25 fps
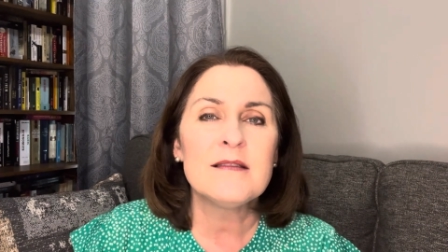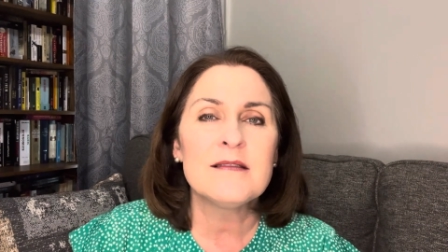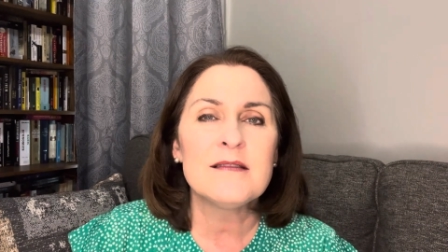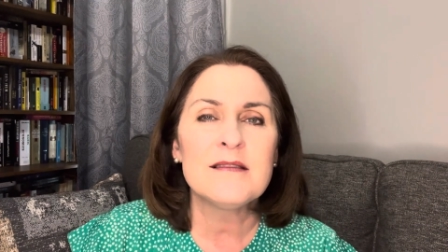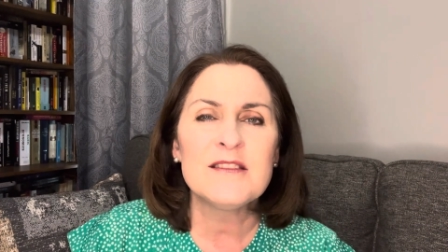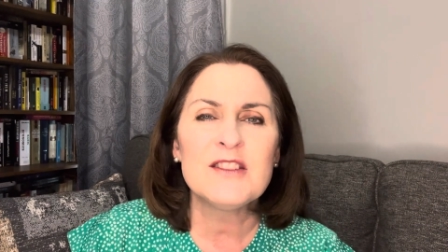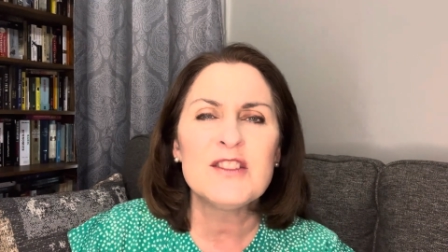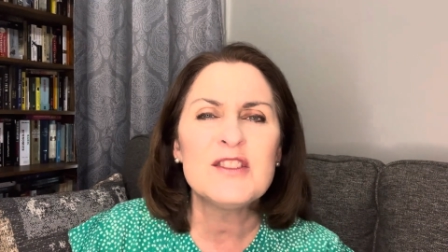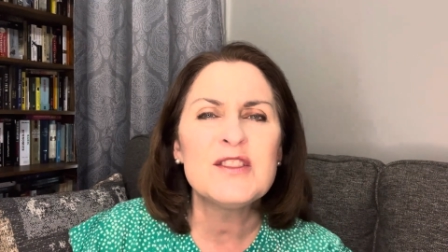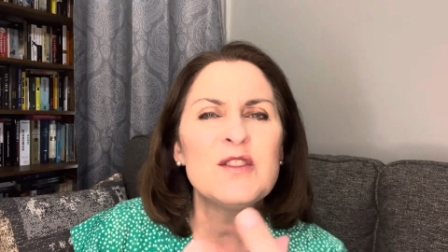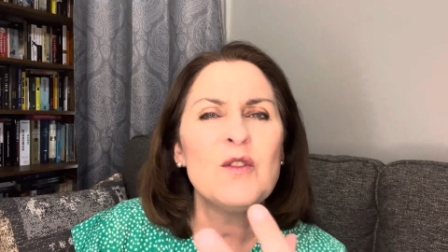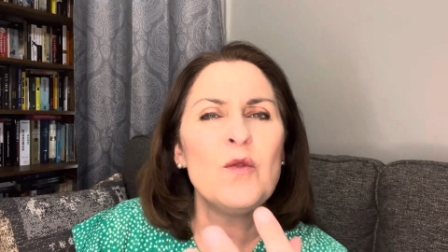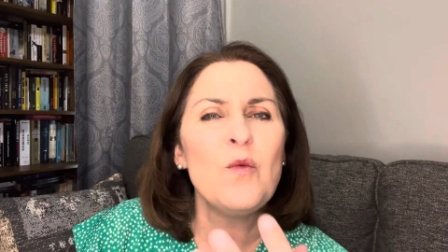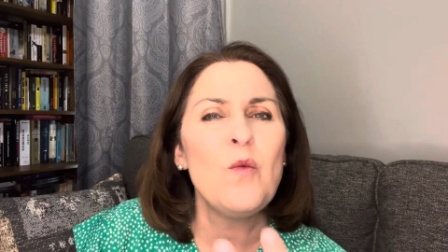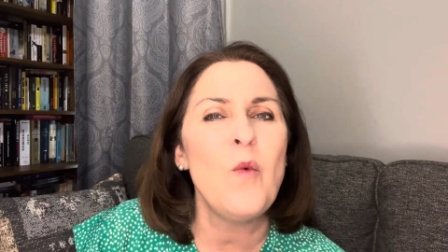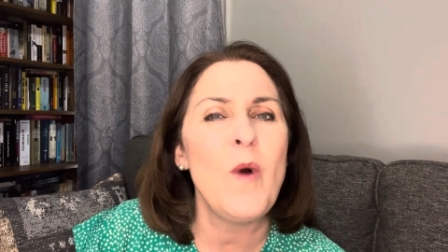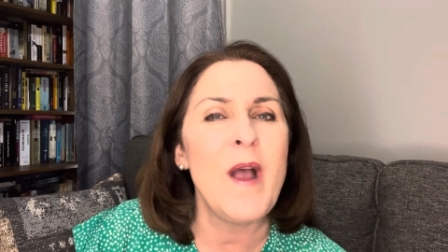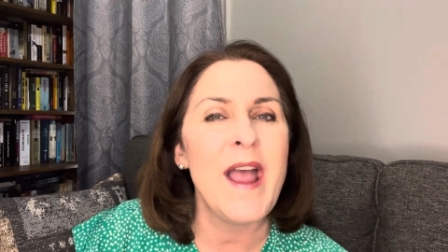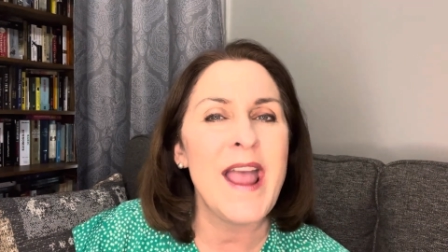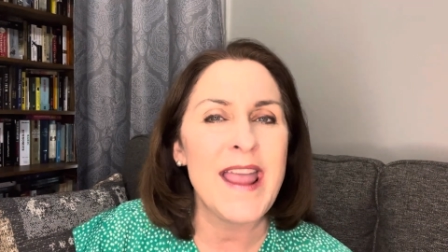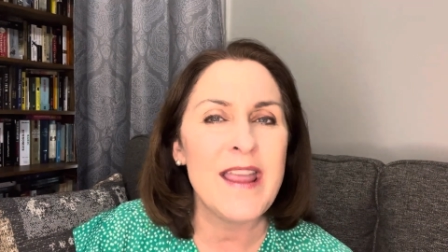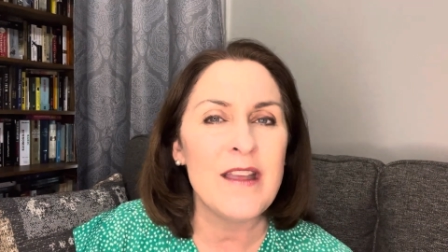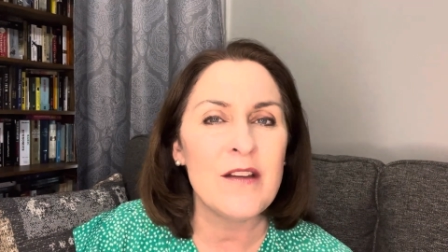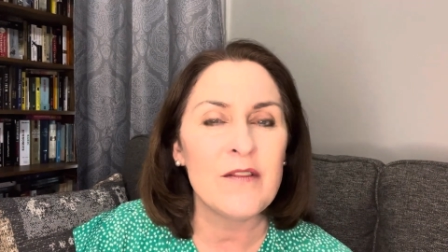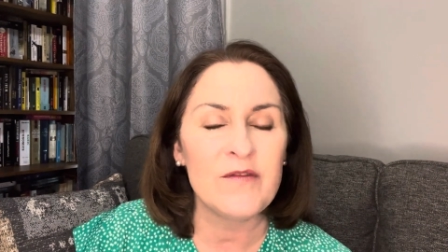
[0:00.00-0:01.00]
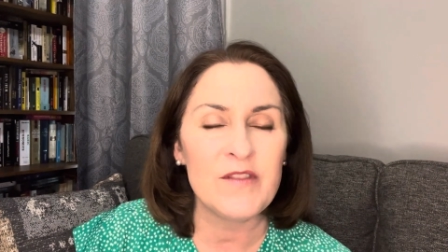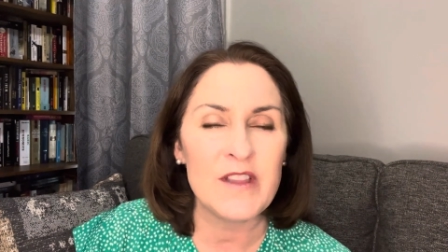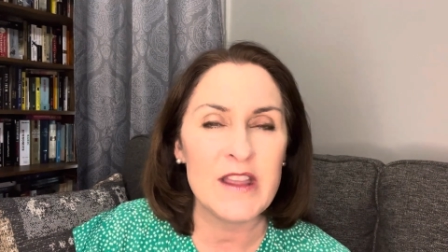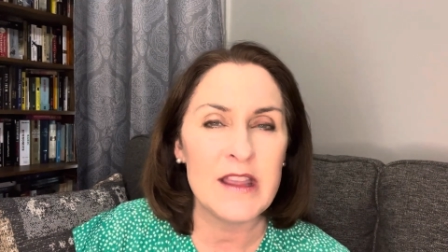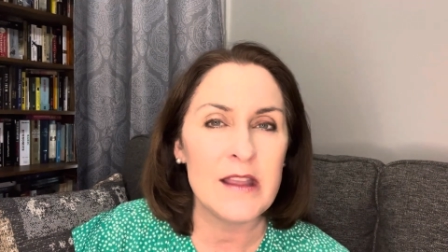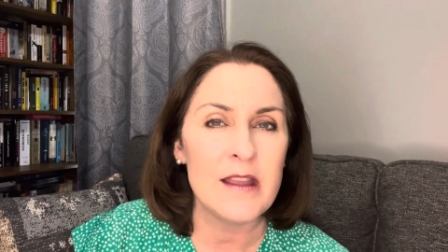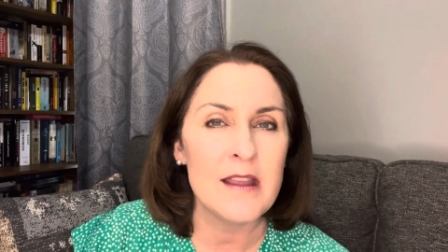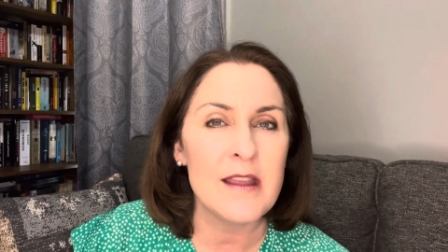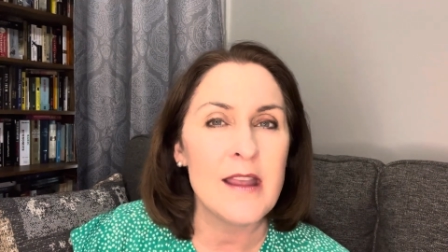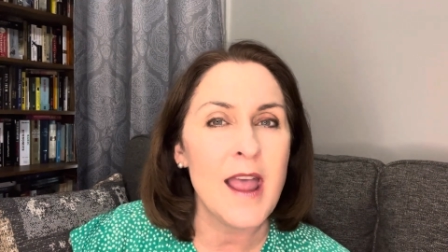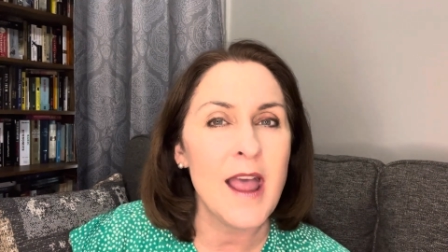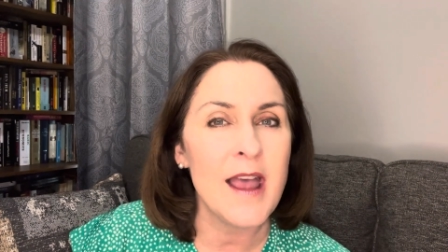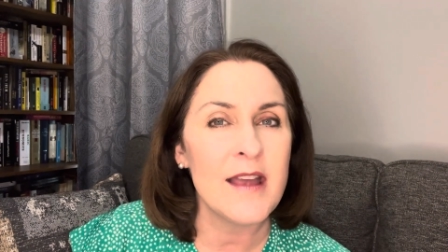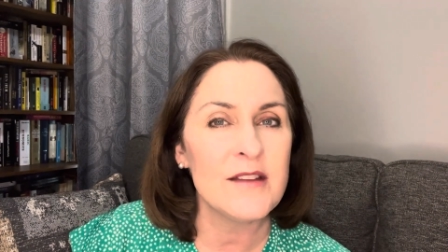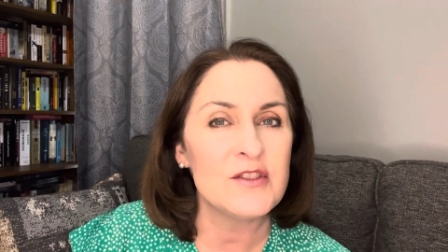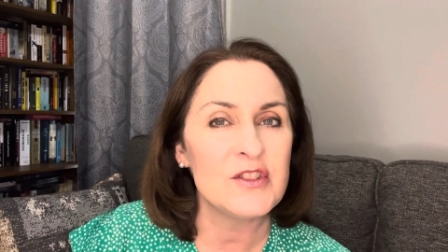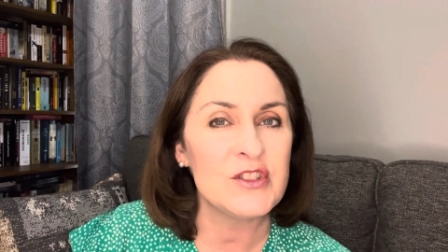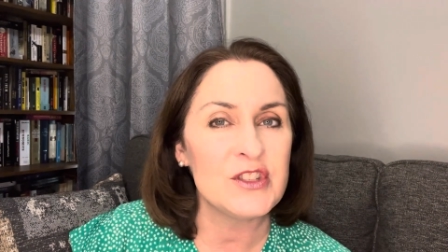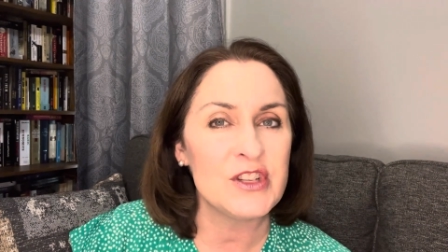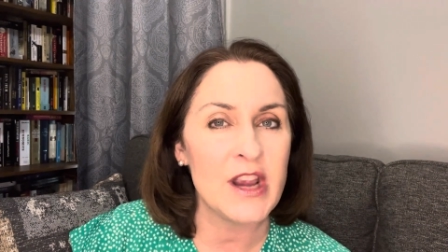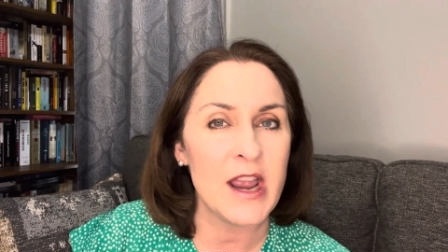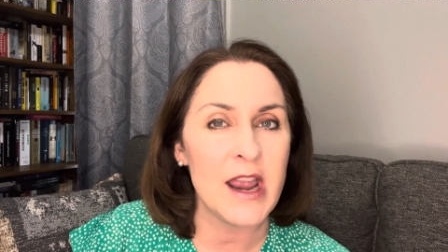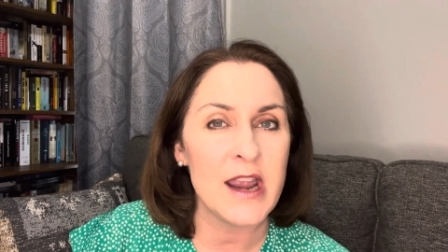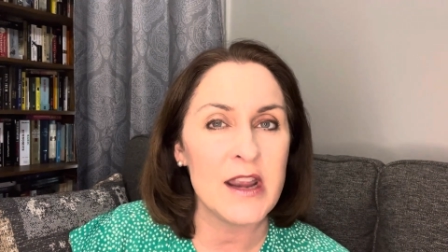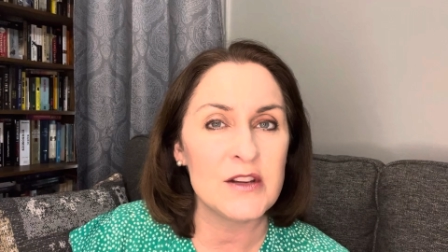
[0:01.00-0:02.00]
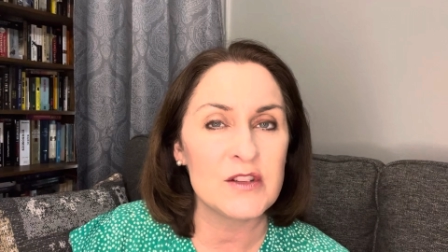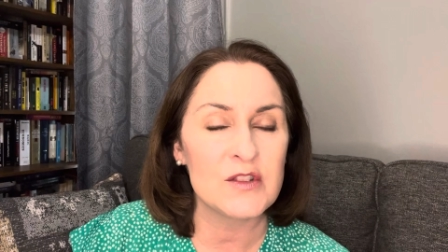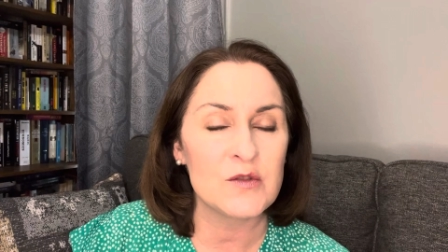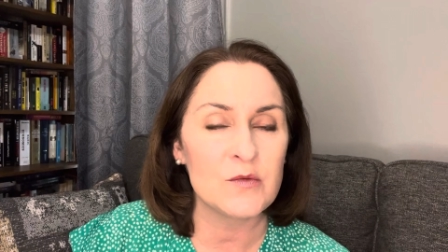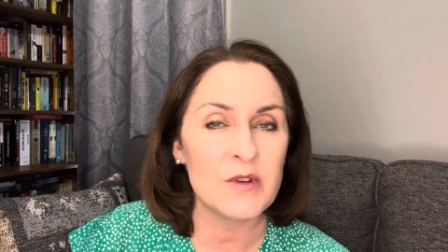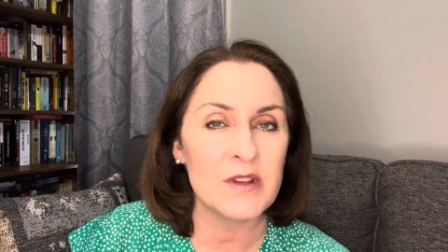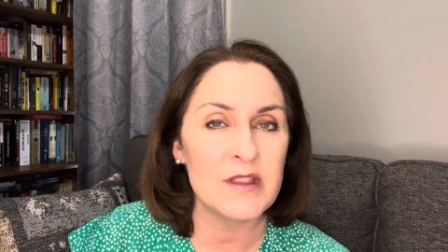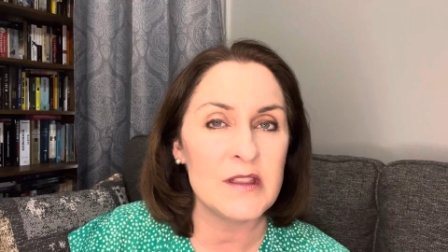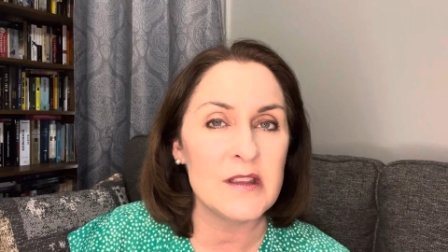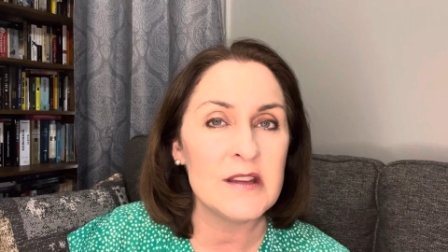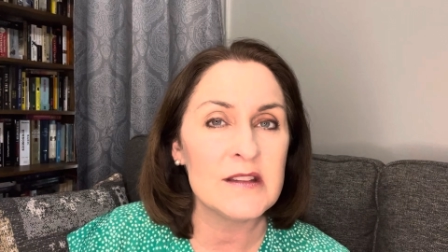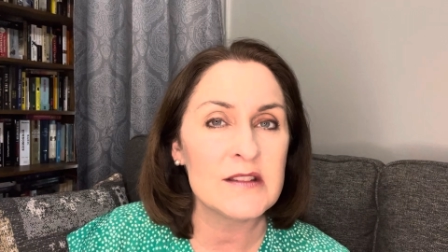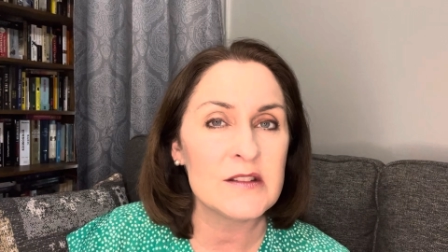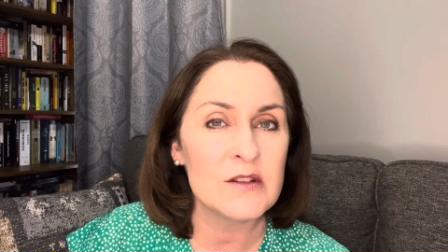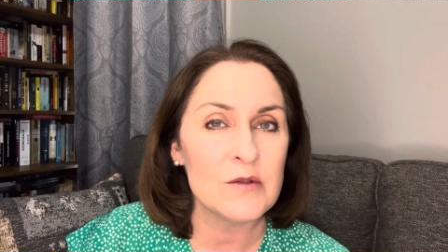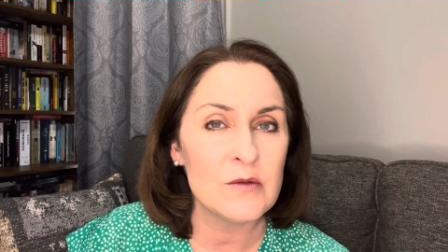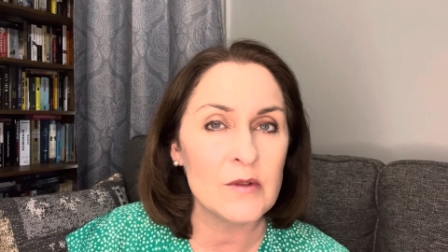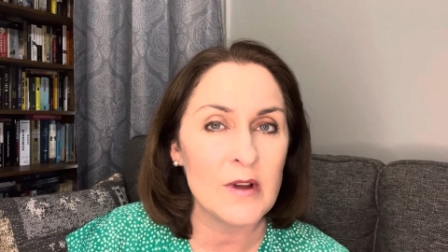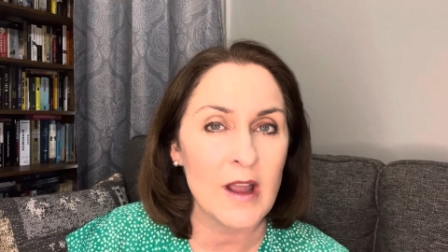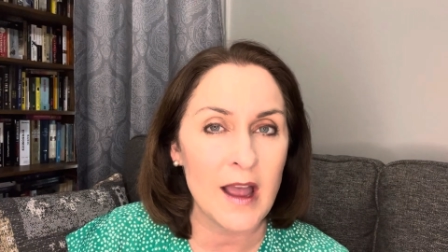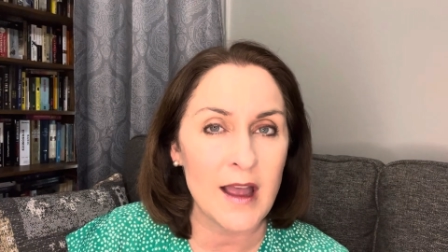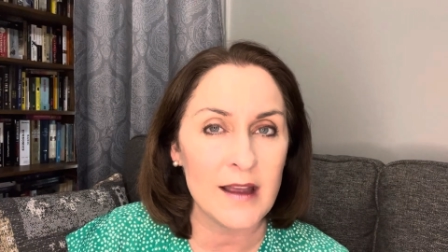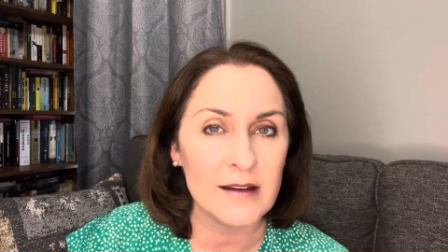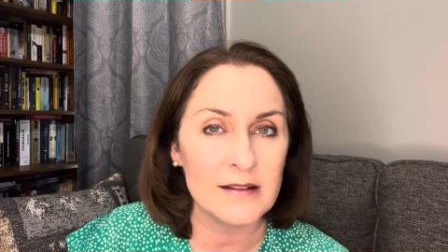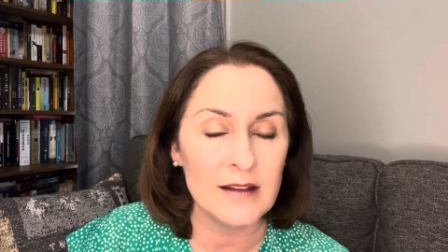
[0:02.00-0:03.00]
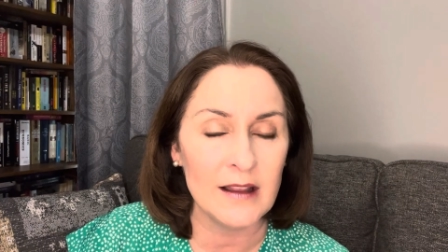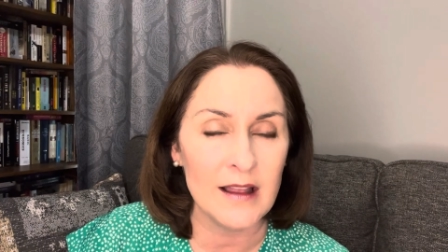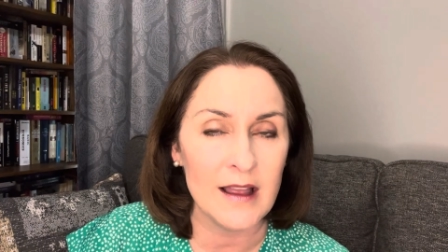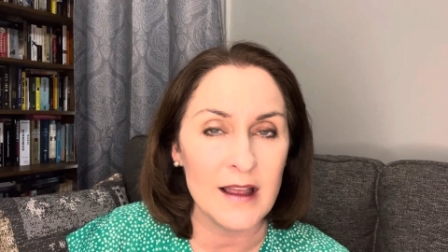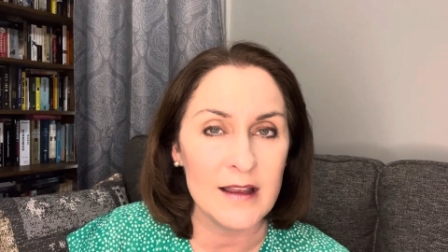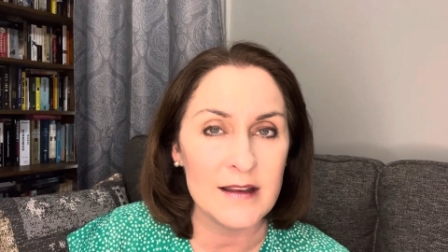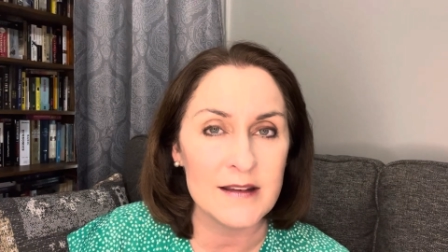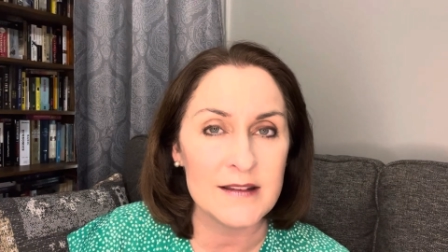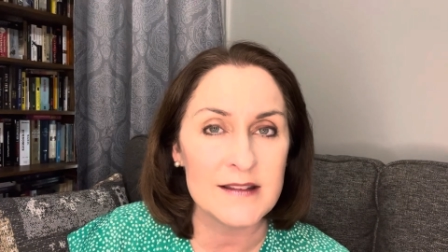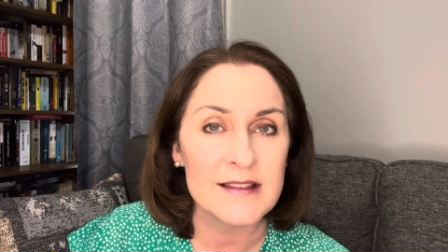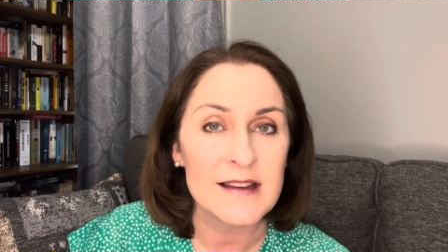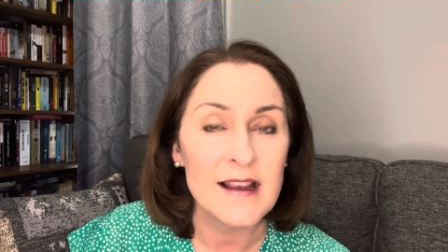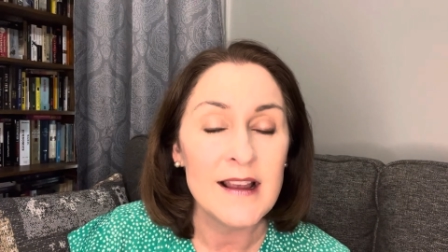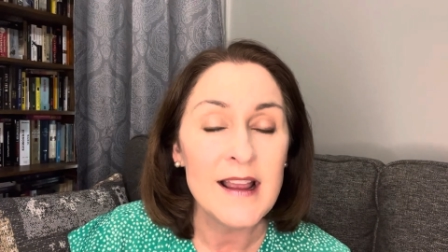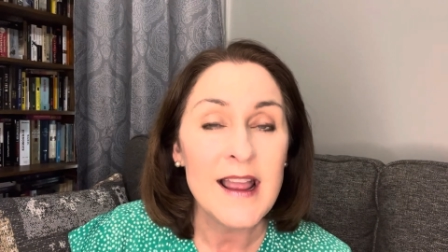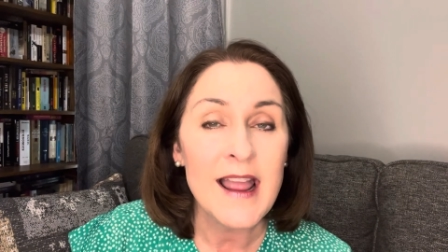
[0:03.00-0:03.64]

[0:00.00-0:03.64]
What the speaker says: just the way of thinking has changed with these new guidelines.